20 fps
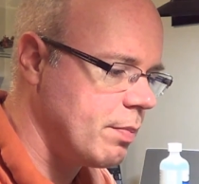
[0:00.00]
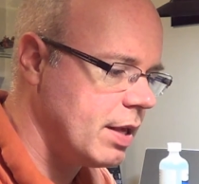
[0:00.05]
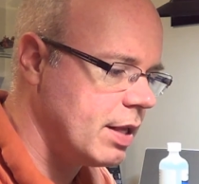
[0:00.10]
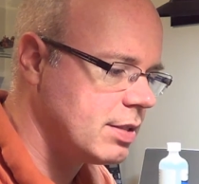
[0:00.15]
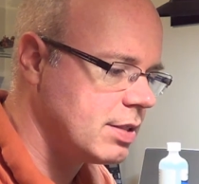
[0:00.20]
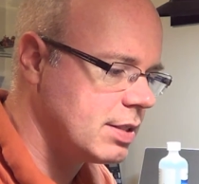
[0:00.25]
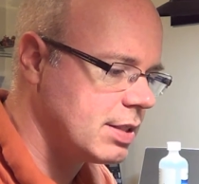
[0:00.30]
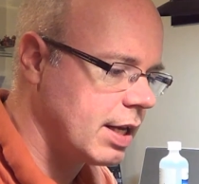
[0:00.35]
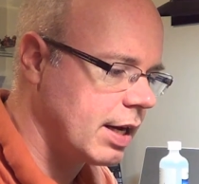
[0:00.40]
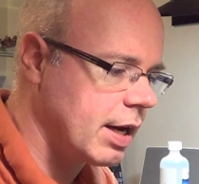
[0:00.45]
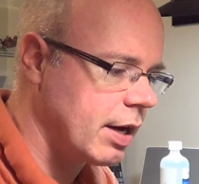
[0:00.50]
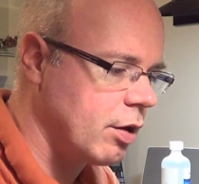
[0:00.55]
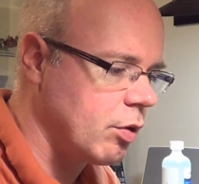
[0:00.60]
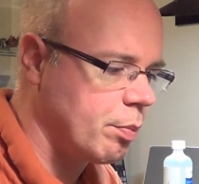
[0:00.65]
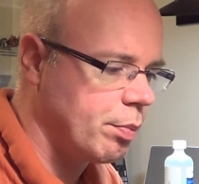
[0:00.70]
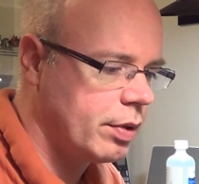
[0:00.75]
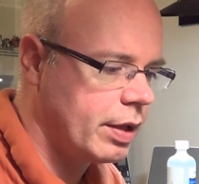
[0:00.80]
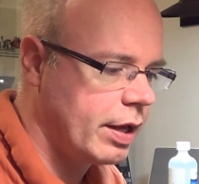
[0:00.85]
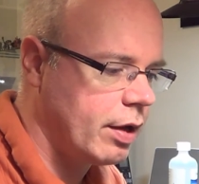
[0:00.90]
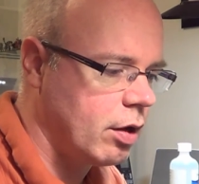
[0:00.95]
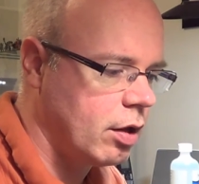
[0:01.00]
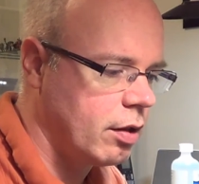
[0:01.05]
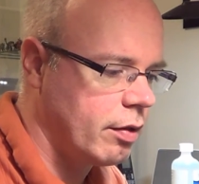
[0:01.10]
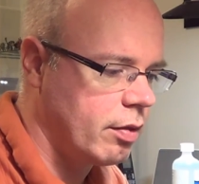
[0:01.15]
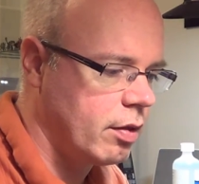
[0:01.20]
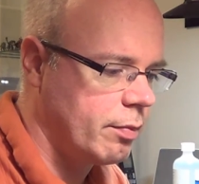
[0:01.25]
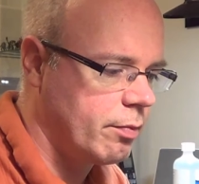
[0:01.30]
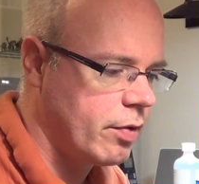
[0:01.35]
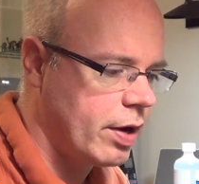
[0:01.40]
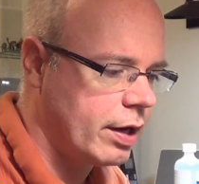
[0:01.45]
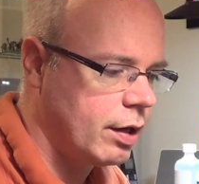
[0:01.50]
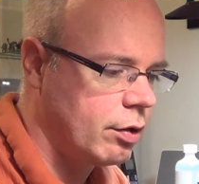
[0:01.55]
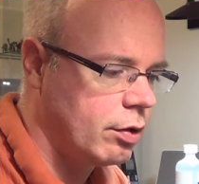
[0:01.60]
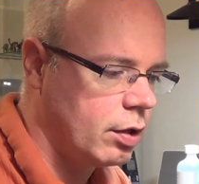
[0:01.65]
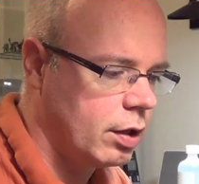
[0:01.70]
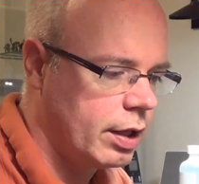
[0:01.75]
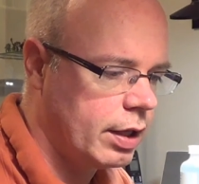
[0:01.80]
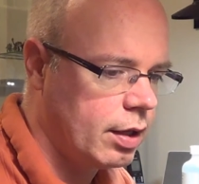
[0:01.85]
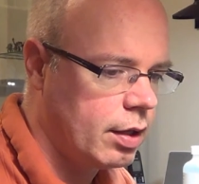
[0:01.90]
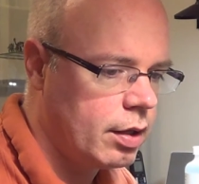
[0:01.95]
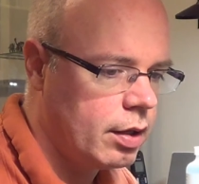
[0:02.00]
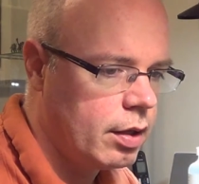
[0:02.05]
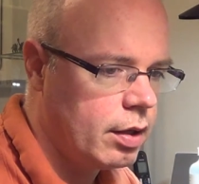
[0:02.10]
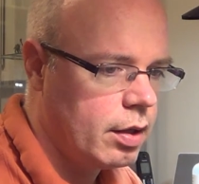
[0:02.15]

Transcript: means is that I don't play all of them regularly.